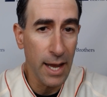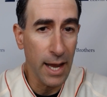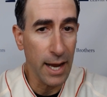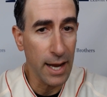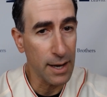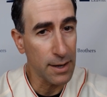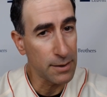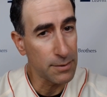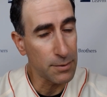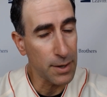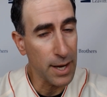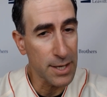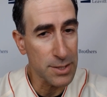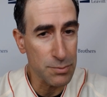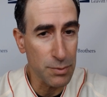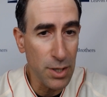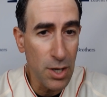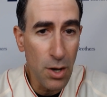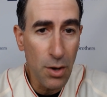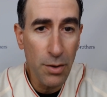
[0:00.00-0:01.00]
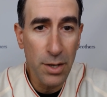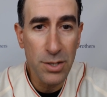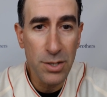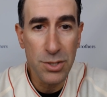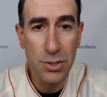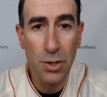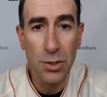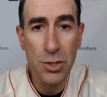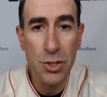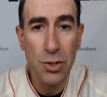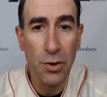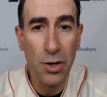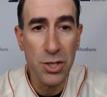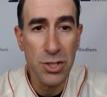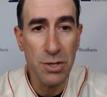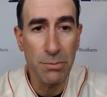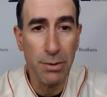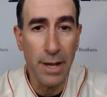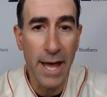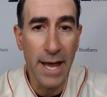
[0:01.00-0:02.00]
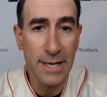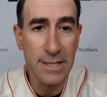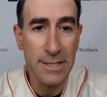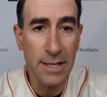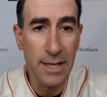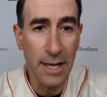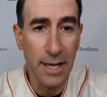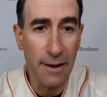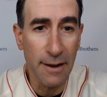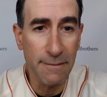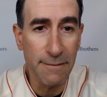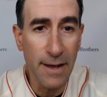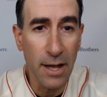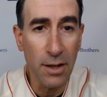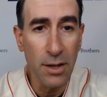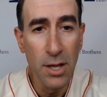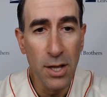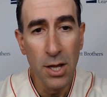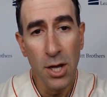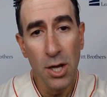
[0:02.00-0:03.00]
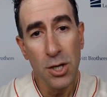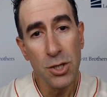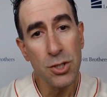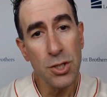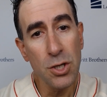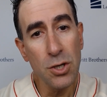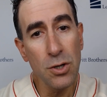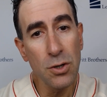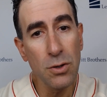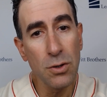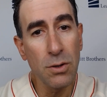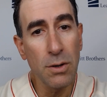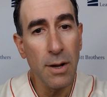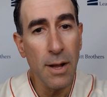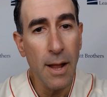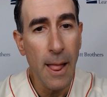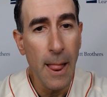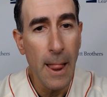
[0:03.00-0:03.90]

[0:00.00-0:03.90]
And as we know, there's no shortage of blacks in the NFL. Two,